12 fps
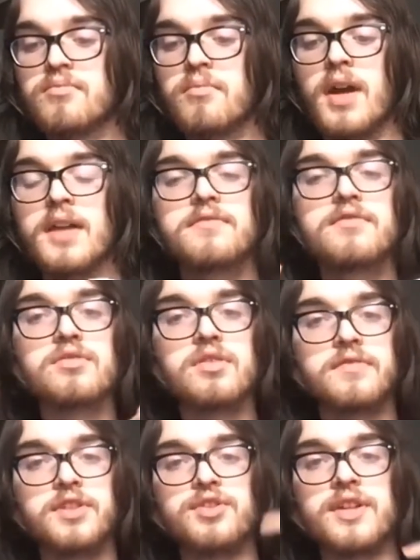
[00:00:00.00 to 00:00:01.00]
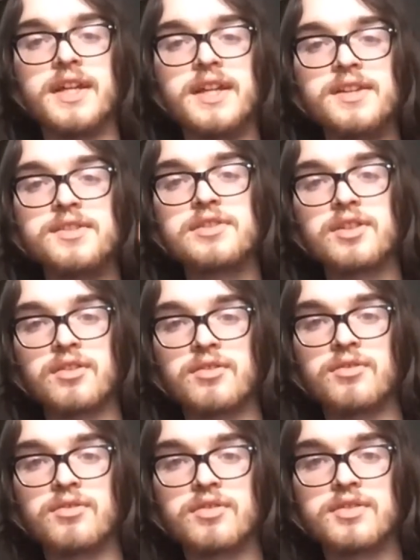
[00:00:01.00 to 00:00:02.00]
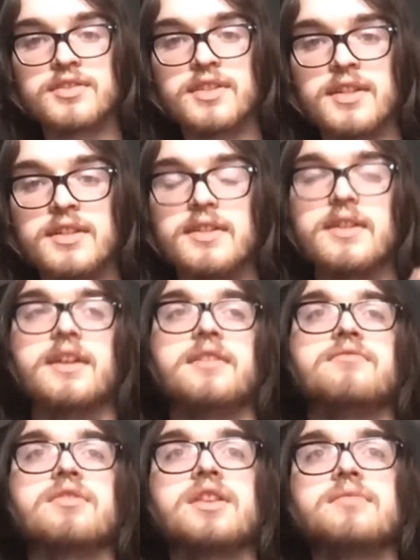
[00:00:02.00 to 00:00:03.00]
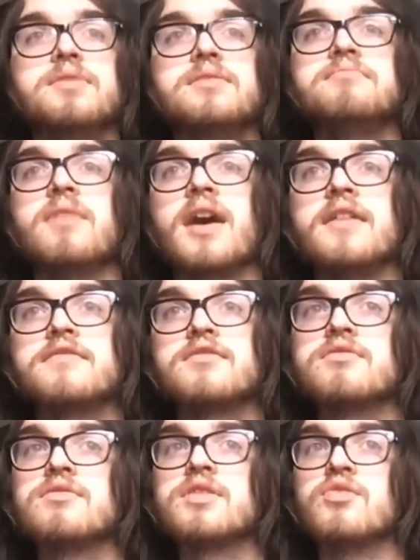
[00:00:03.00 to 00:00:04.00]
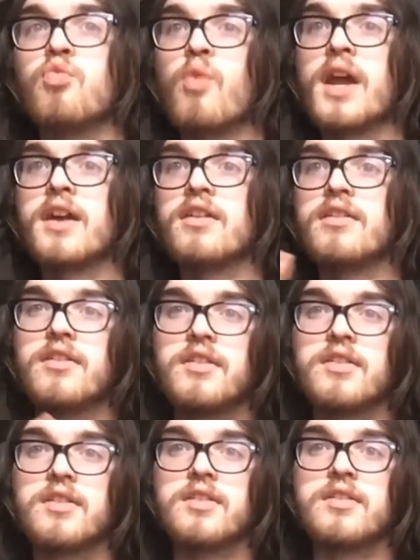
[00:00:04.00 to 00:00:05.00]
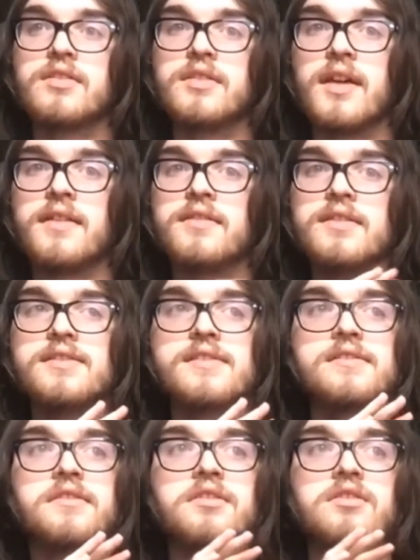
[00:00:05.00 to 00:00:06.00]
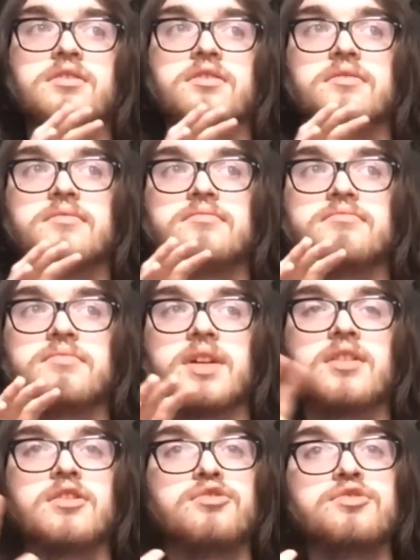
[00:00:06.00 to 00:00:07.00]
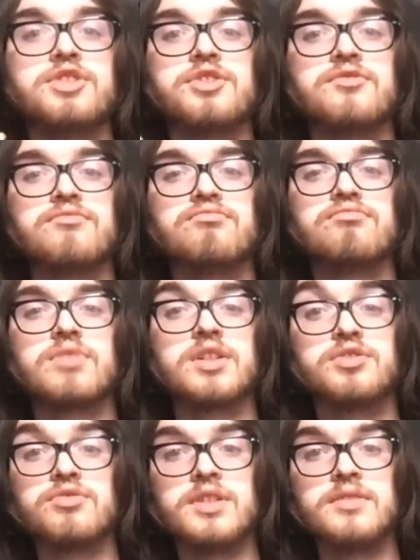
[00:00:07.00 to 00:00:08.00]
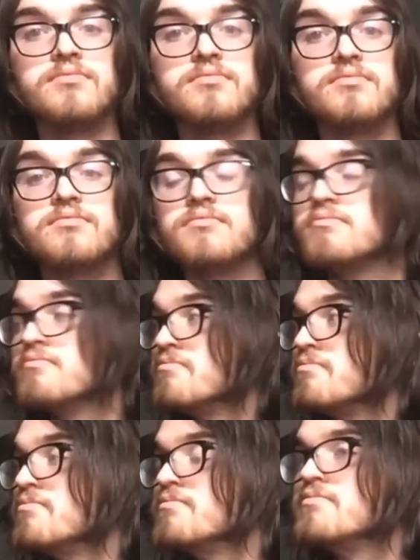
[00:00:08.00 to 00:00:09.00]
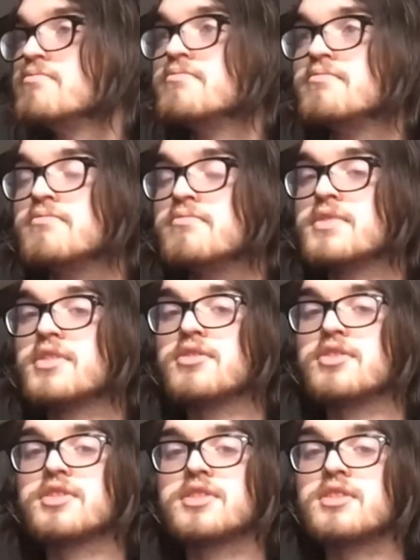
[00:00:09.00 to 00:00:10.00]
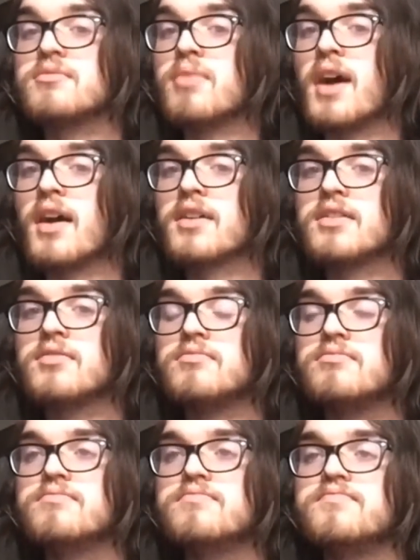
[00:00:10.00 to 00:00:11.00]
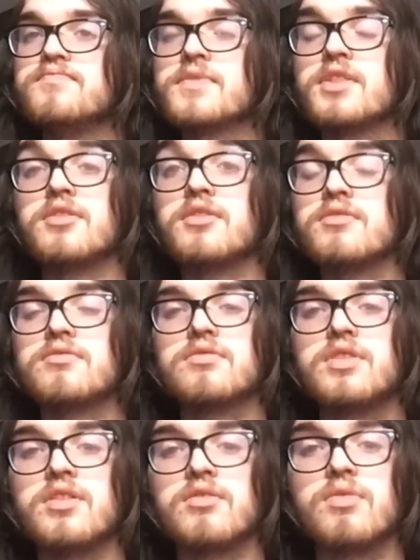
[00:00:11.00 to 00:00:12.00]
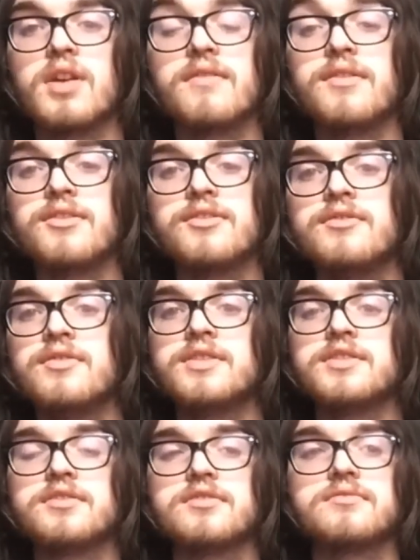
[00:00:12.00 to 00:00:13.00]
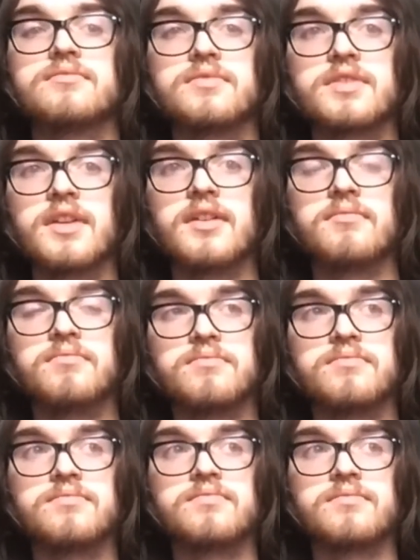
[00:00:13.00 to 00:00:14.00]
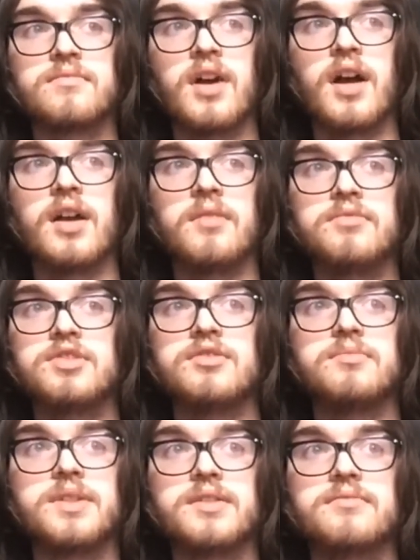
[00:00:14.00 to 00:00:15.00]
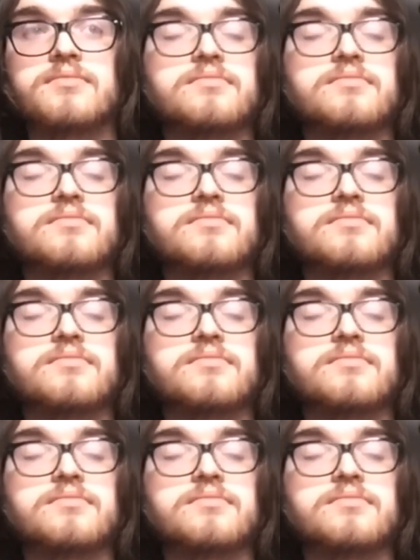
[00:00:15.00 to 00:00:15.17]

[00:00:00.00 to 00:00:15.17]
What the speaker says: mindful of your internal state and really be mindful and aware that this is all an illusion, a dream. So just sit back and, or, you know, whatever you're doing, just say, I am dreaming.